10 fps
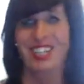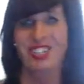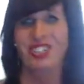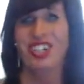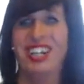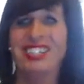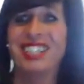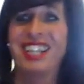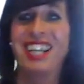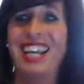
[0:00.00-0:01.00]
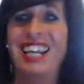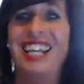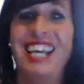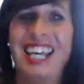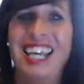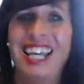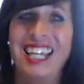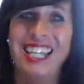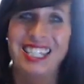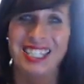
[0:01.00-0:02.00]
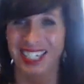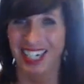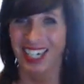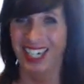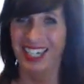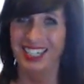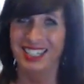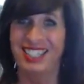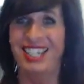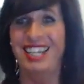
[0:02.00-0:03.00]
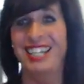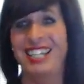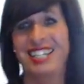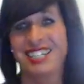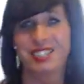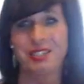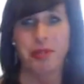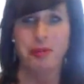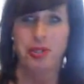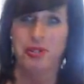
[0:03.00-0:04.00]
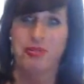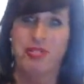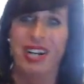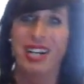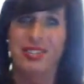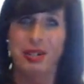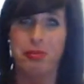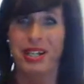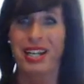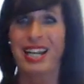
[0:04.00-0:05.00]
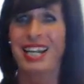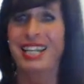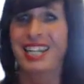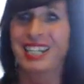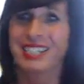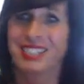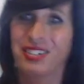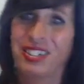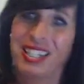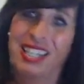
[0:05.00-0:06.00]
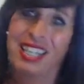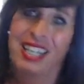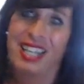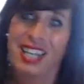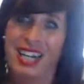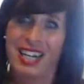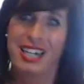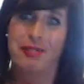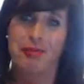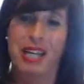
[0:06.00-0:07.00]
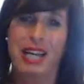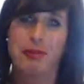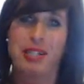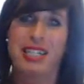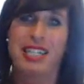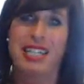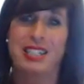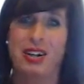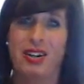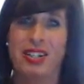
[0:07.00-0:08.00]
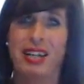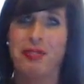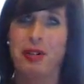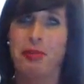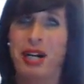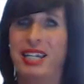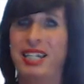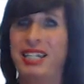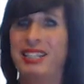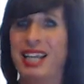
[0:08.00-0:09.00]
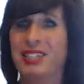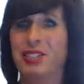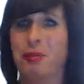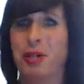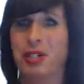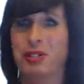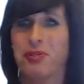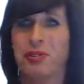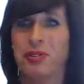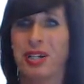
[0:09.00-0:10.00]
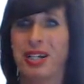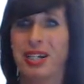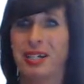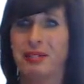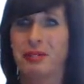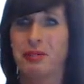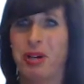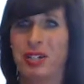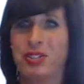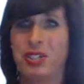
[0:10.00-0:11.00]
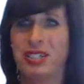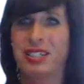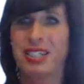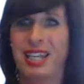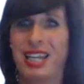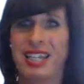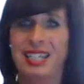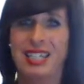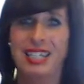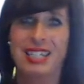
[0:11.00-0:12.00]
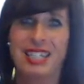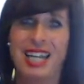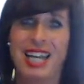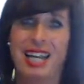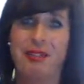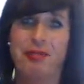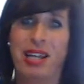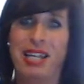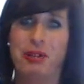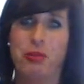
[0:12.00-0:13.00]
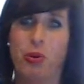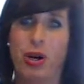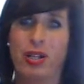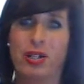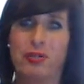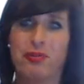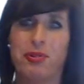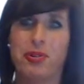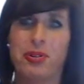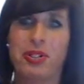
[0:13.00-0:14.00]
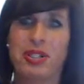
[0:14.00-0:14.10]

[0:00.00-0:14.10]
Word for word: Just kidding. Just kidding. So maybe you'll fire up a hangout. So um, I'm going to get going, everybody. Thanks so much for uh, watching and uh, have a wonderful